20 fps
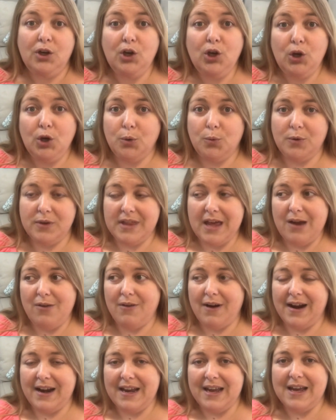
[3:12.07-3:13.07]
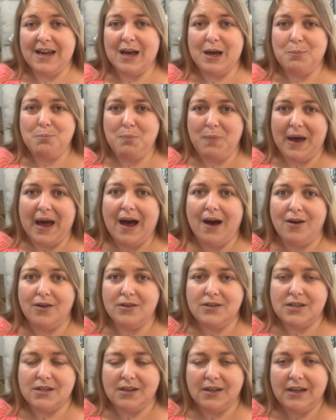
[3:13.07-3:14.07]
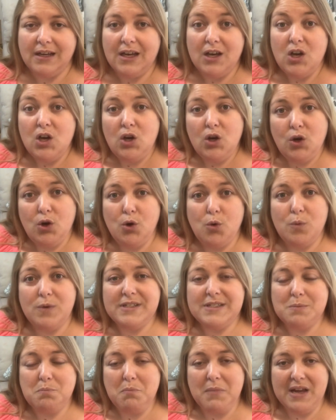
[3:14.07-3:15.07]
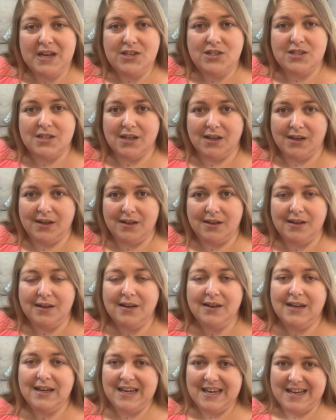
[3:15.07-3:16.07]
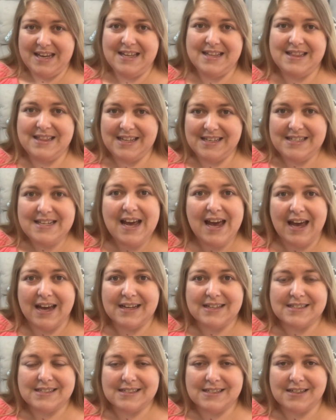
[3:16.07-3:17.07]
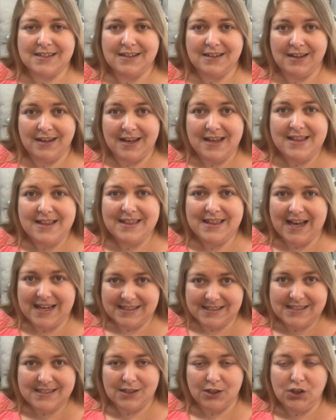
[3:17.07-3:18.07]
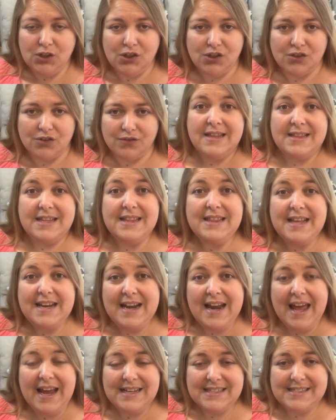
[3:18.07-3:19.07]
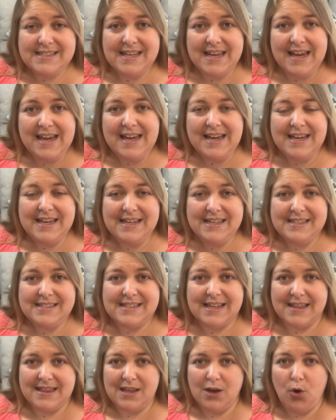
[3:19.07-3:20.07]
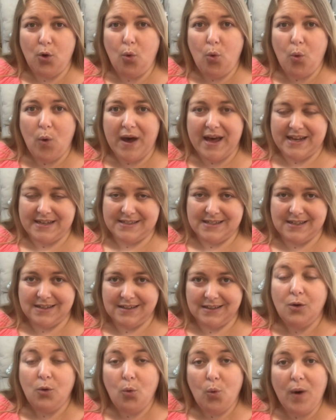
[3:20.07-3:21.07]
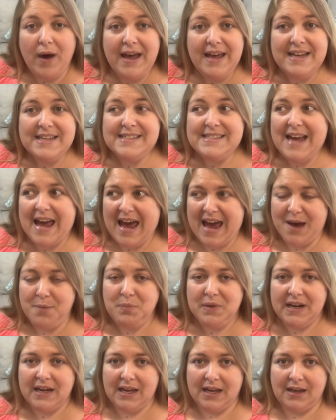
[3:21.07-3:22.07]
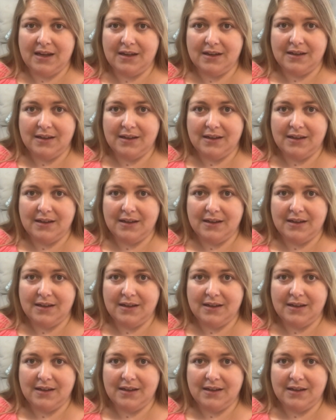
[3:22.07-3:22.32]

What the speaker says: Who were they writing about? Who was mentioned in the text? That's the who. Then the next thing is the what. What is happening